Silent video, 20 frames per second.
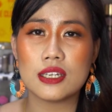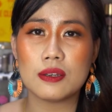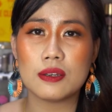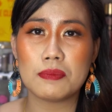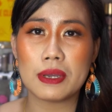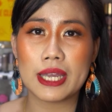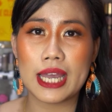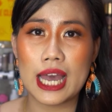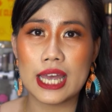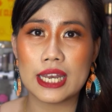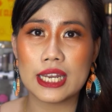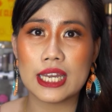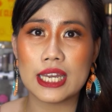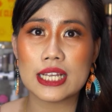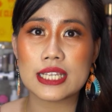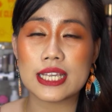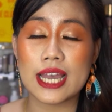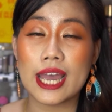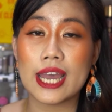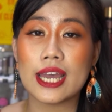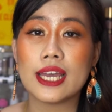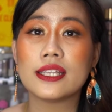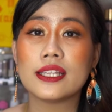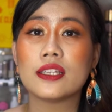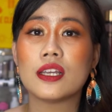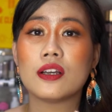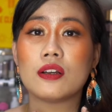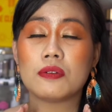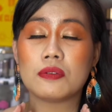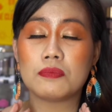mechanics,
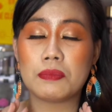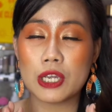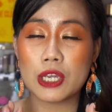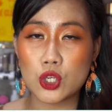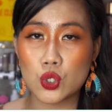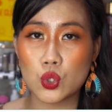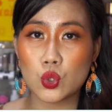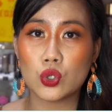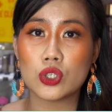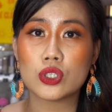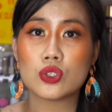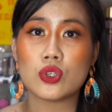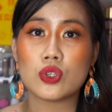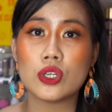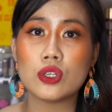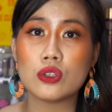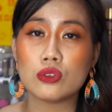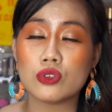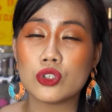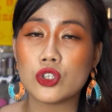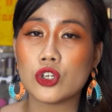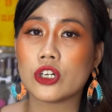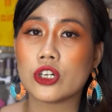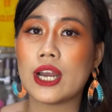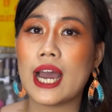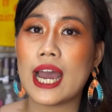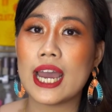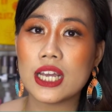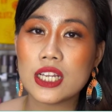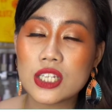and make sure to include
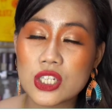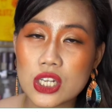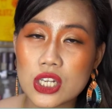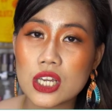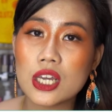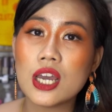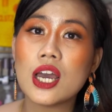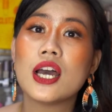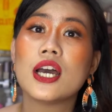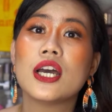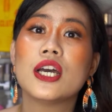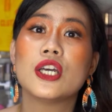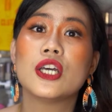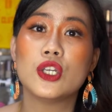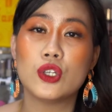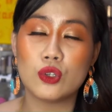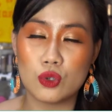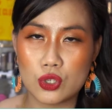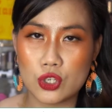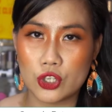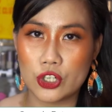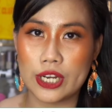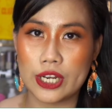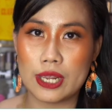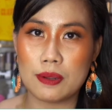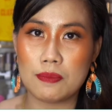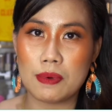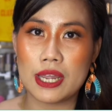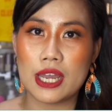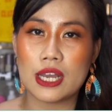your IG
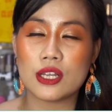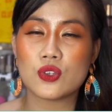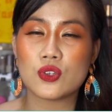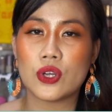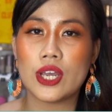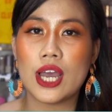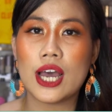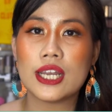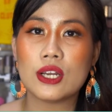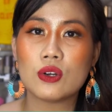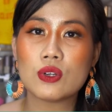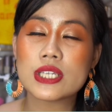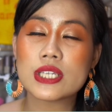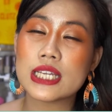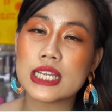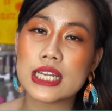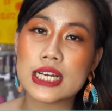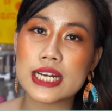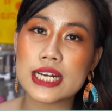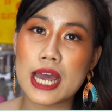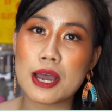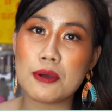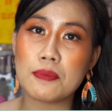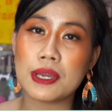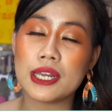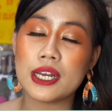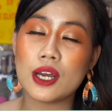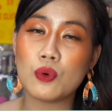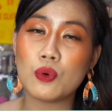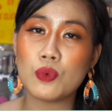username. Ayan, so i-announce na lang
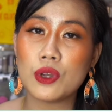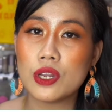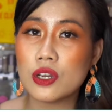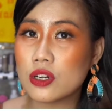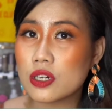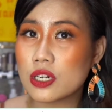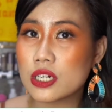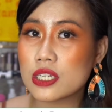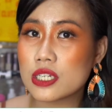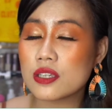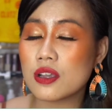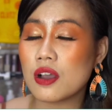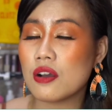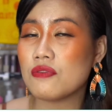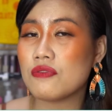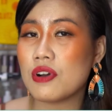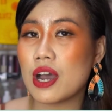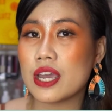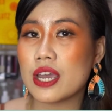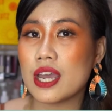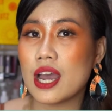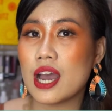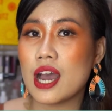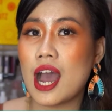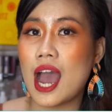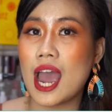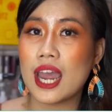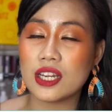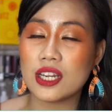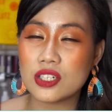namin ang winners
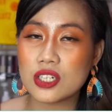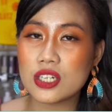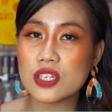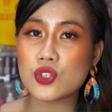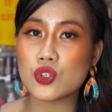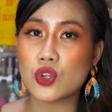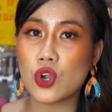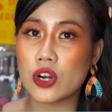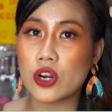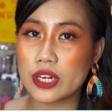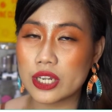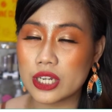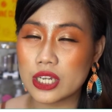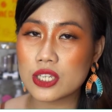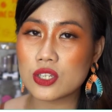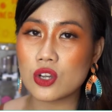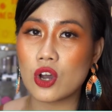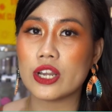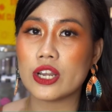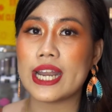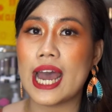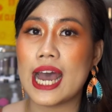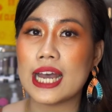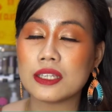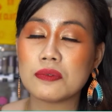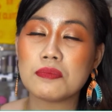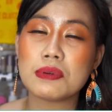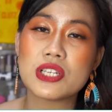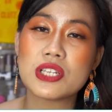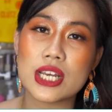via IG stories on
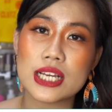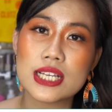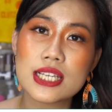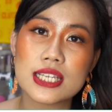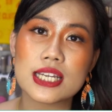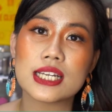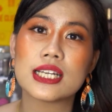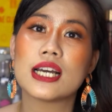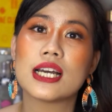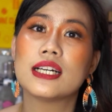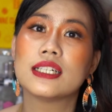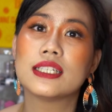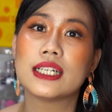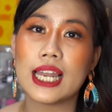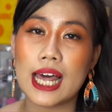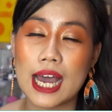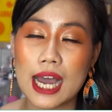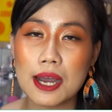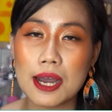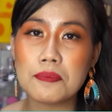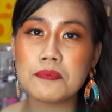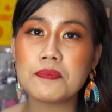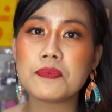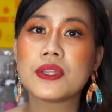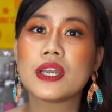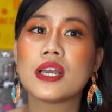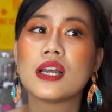@majesticglam